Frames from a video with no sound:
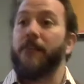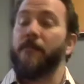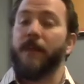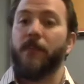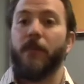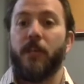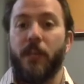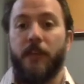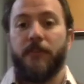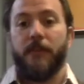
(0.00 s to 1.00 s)
In fact, we
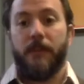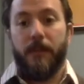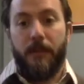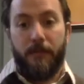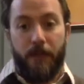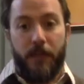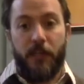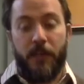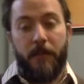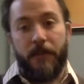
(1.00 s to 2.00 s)
just
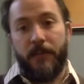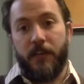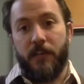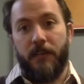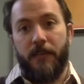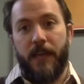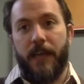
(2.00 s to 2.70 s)
finished up a section of the